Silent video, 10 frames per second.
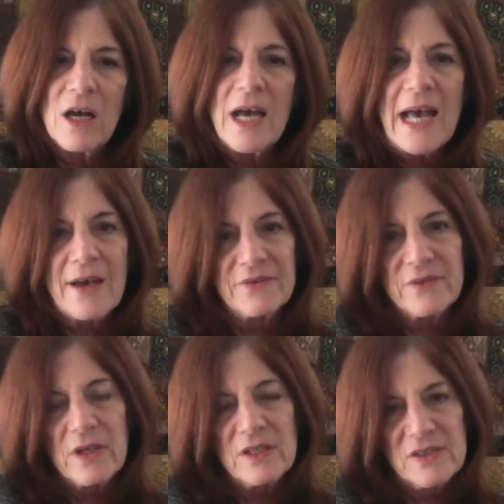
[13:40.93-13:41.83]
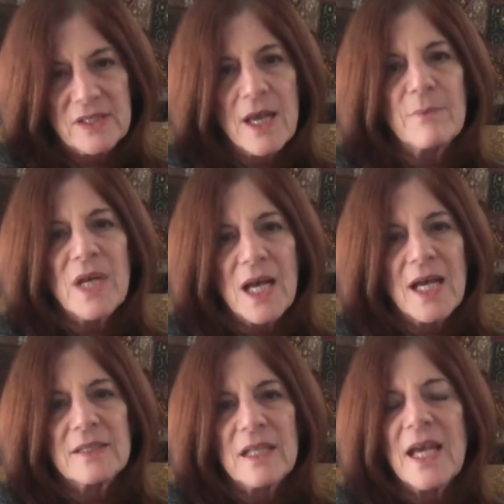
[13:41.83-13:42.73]
have some
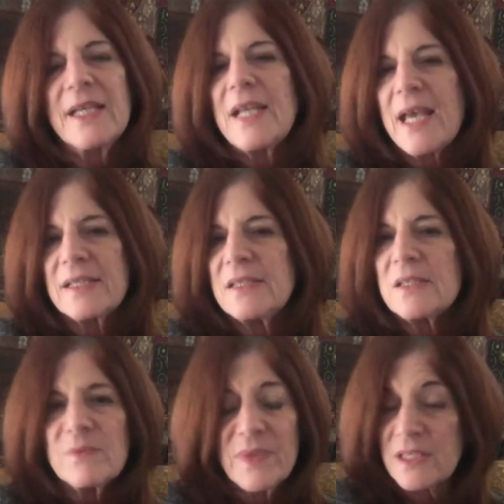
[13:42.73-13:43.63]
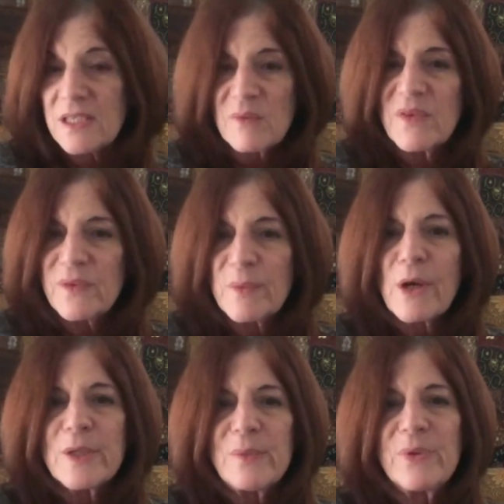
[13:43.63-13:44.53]
online access, but some of them
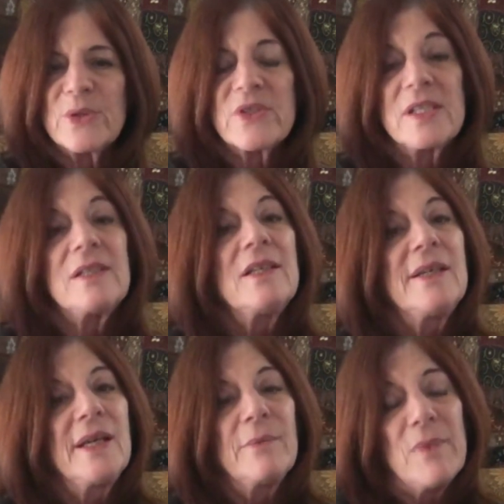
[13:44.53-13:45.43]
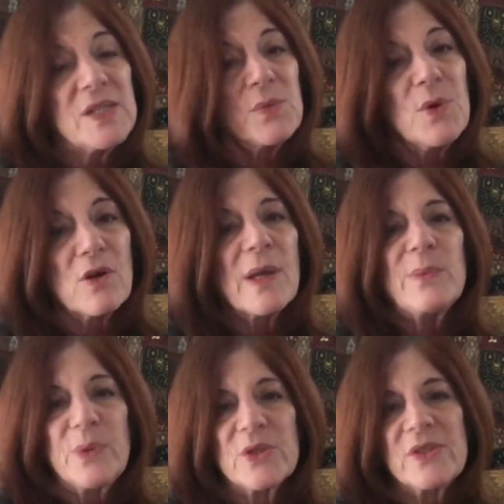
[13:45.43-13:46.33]
are in person, much more in
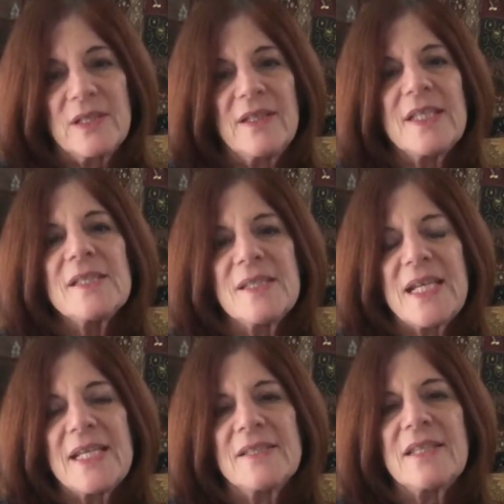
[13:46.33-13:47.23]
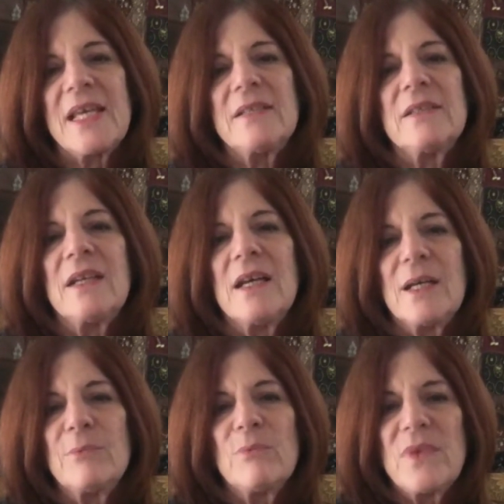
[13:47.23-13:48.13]
person these days than
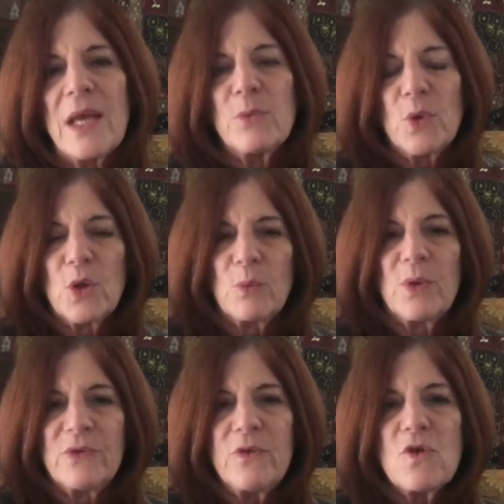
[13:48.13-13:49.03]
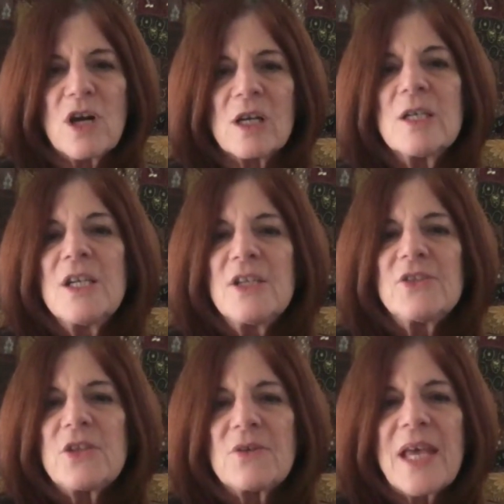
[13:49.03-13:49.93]
were before.
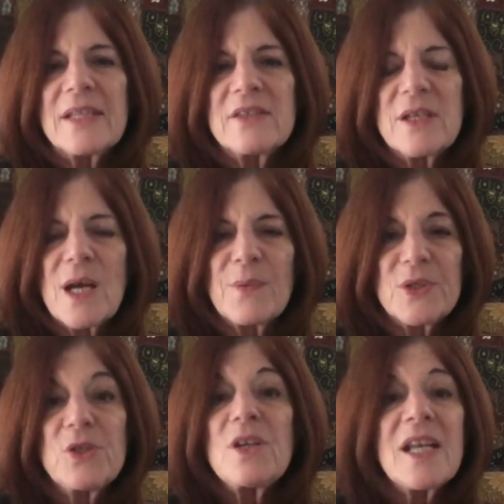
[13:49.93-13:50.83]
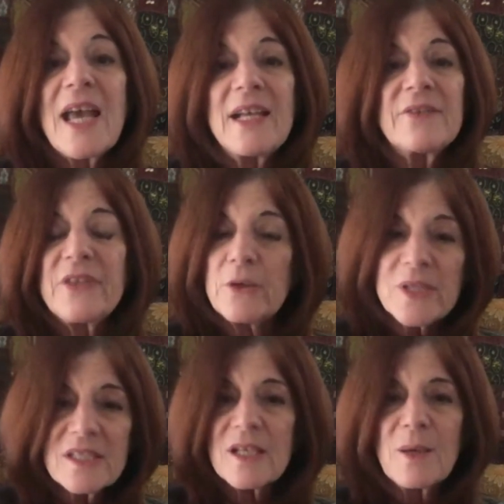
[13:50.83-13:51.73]
So that's an opportunity. And if there
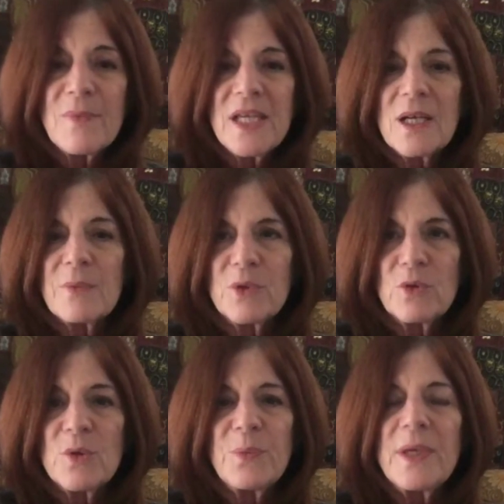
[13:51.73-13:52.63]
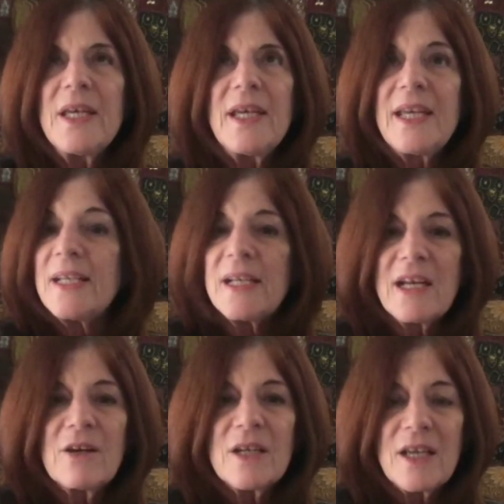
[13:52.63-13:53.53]
isn't a meetup group in an
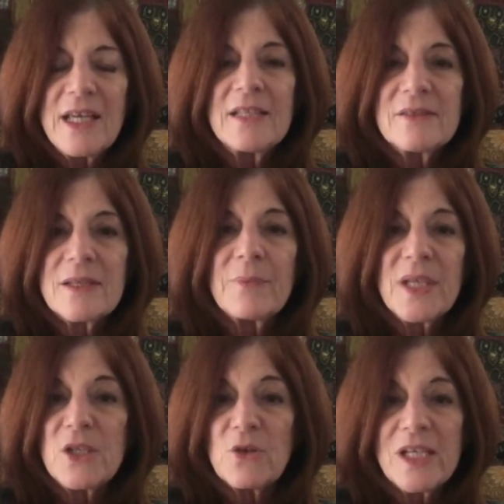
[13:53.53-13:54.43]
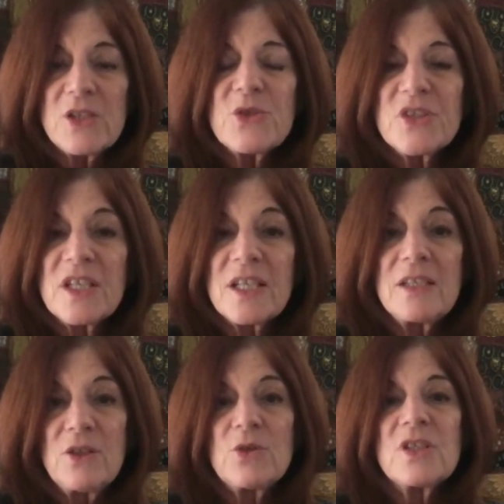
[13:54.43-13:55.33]
area in something you're interested in,
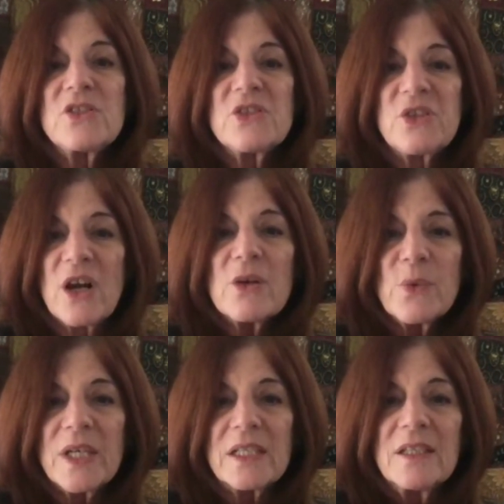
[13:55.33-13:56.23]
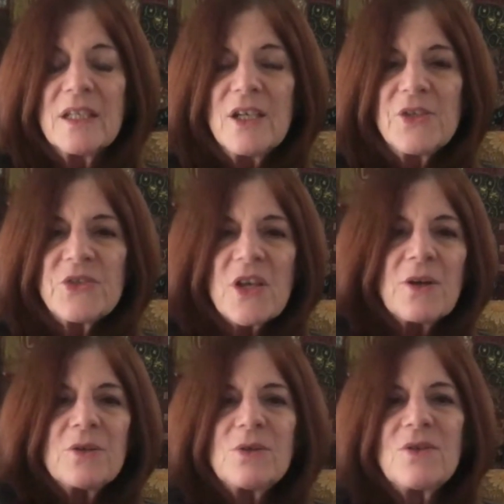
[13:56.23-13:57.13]
you can start one.
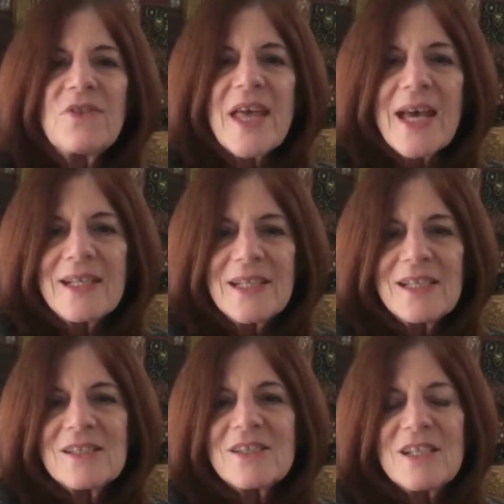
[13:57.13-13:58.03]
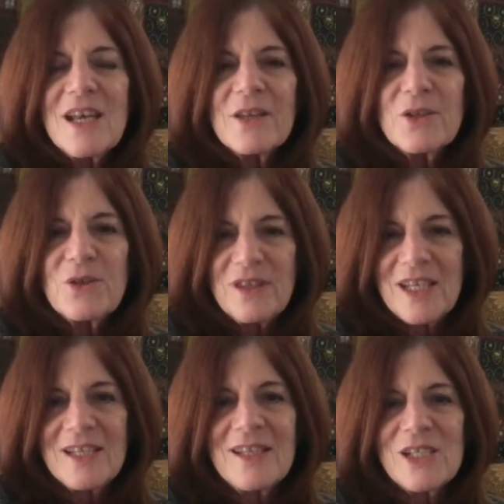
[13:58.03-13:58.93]
So that is another
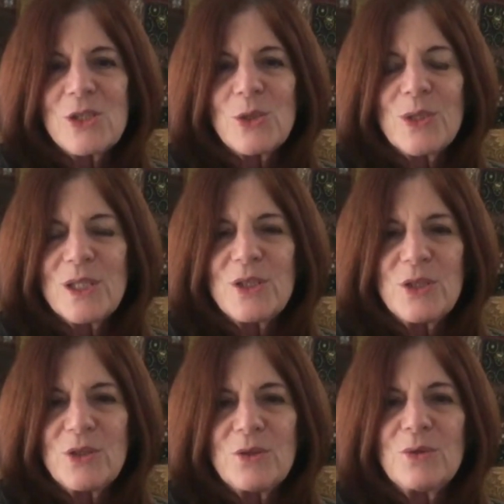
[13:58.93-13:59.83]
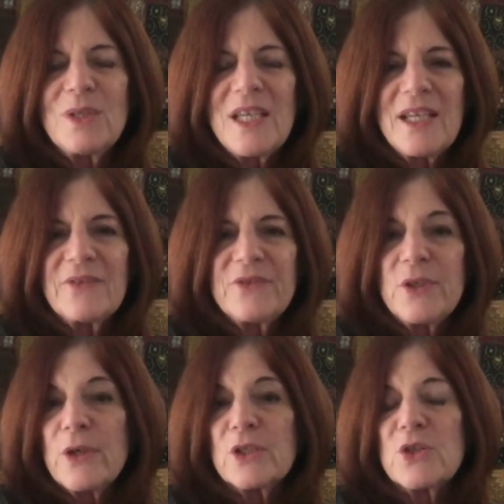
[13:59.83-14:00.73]
thing that you can do if
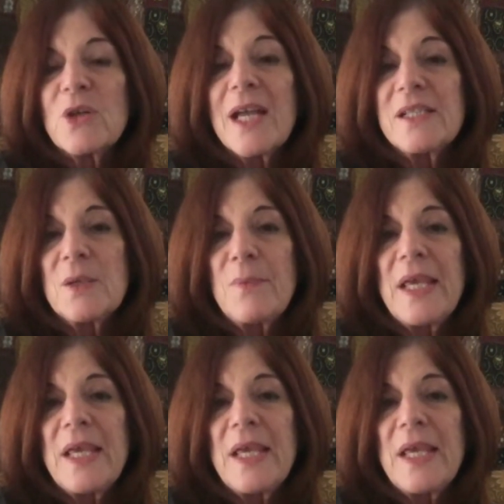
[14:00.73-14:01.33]
you're trying to